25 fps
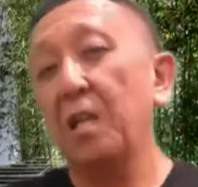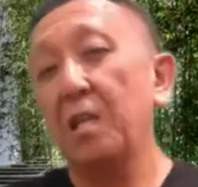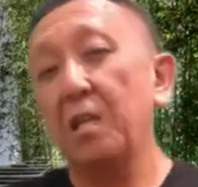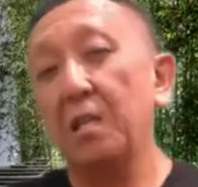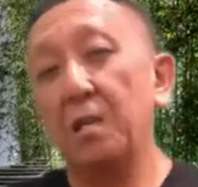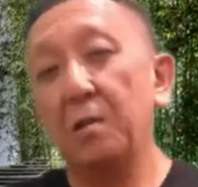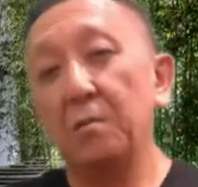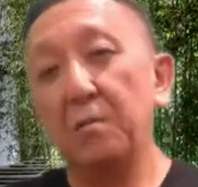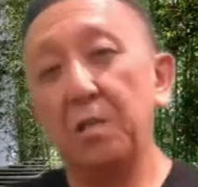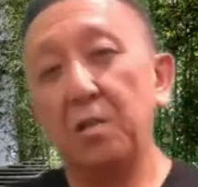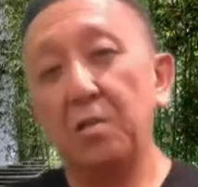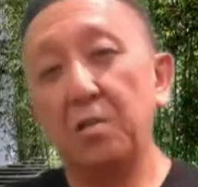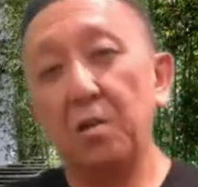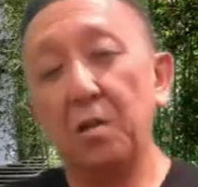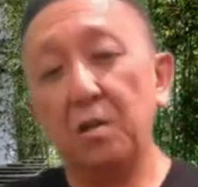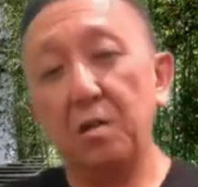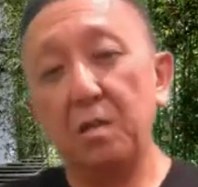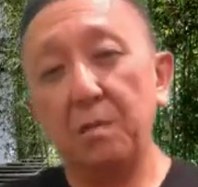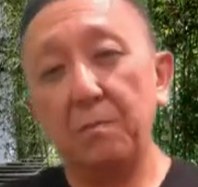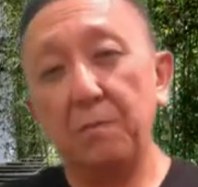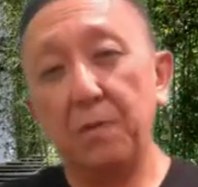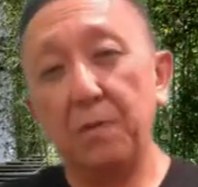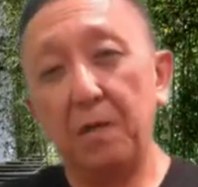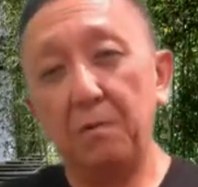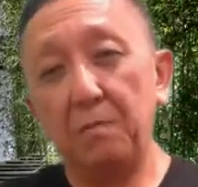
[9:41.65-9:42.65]
There'll be talk
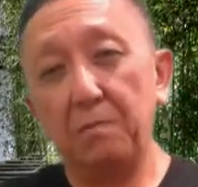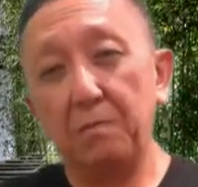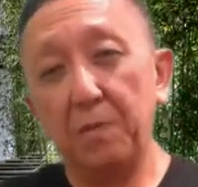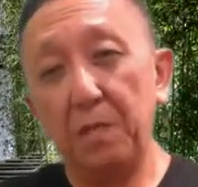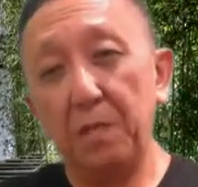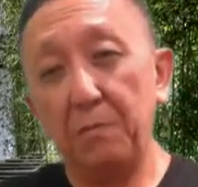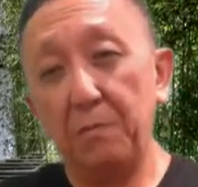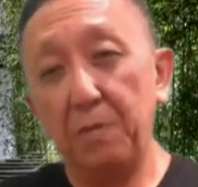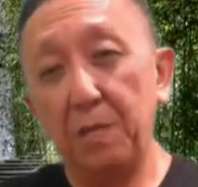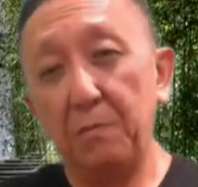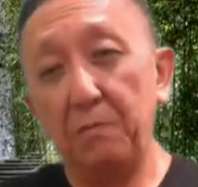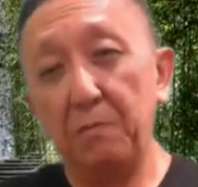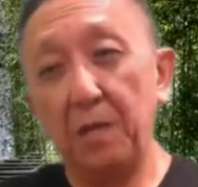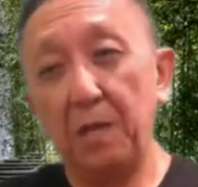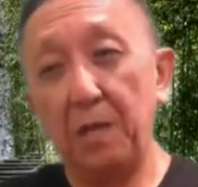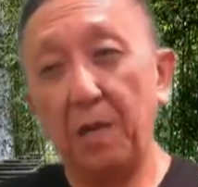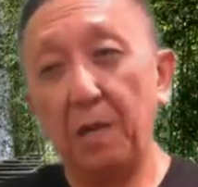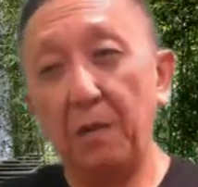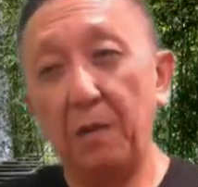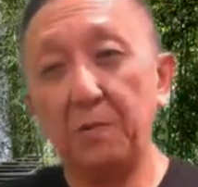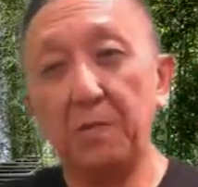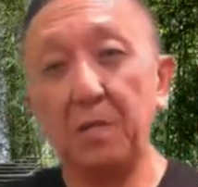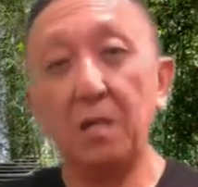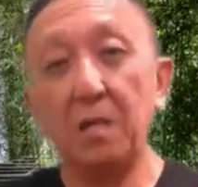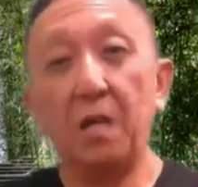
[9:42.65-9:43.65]
about maybe
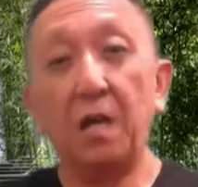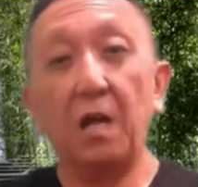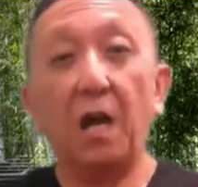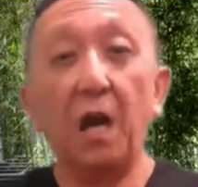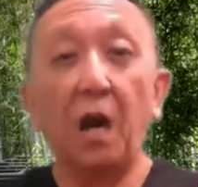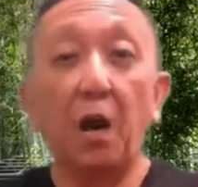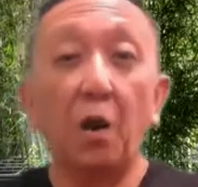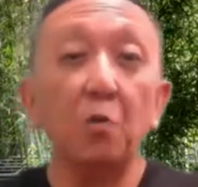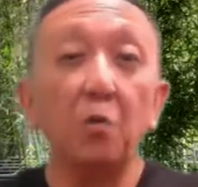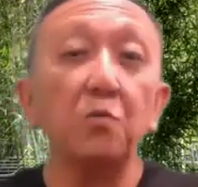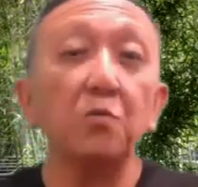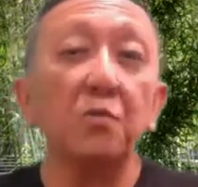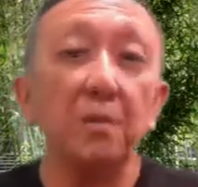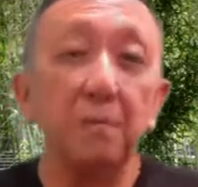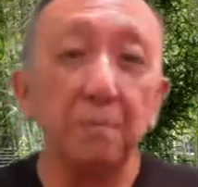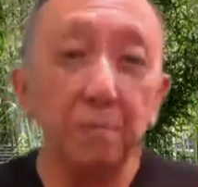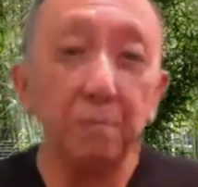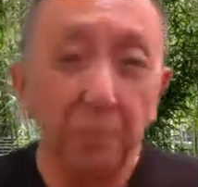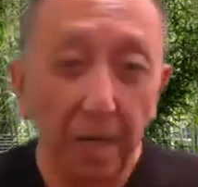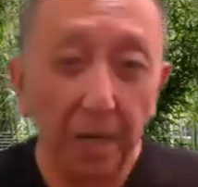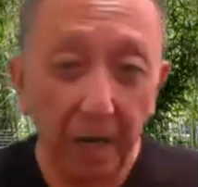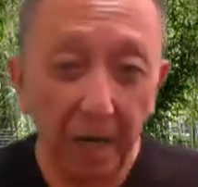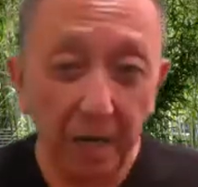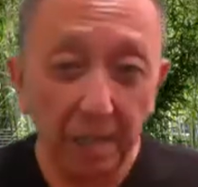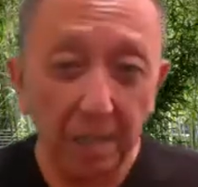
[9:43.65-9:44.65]
perhaps how we
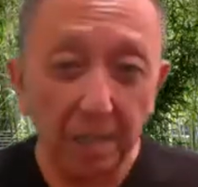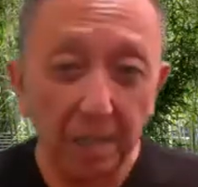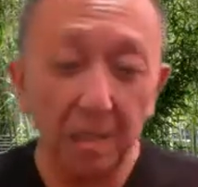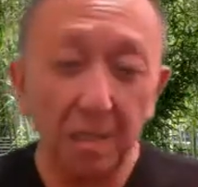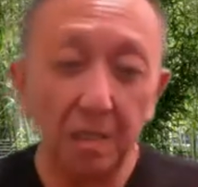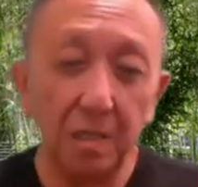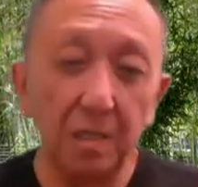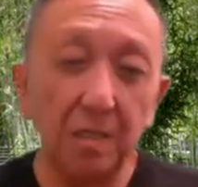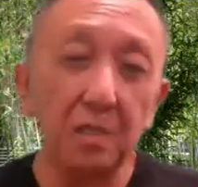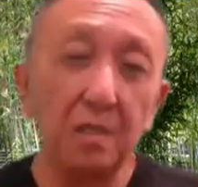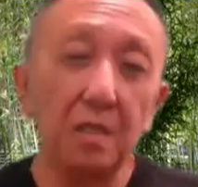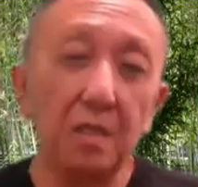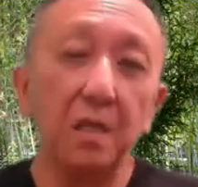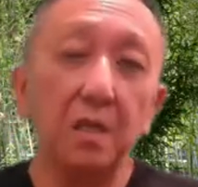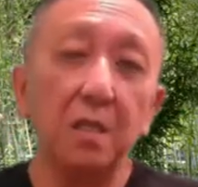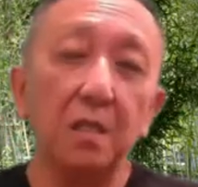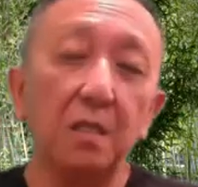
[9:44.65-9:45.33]
practice.